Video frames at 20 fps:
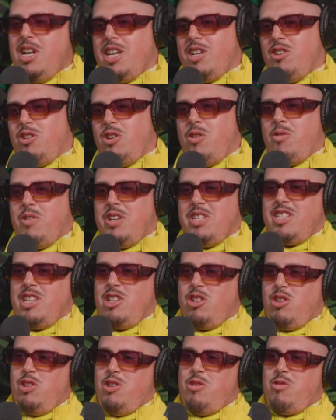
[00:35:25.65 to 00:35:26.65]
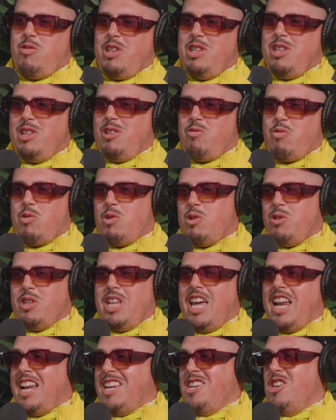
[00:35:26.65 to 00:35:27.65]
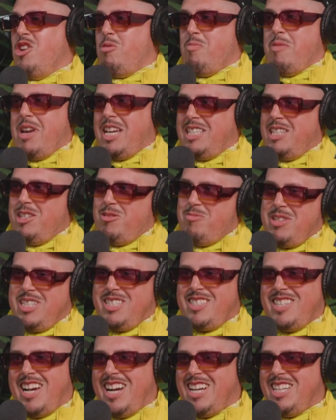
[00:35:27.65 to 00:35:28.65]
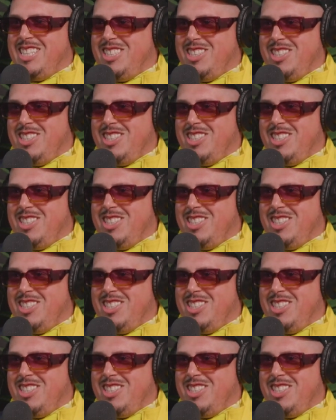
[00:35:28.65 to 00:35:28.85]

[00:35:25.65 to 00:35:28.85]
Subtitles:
he'll go in his little own world that I know makes him excited.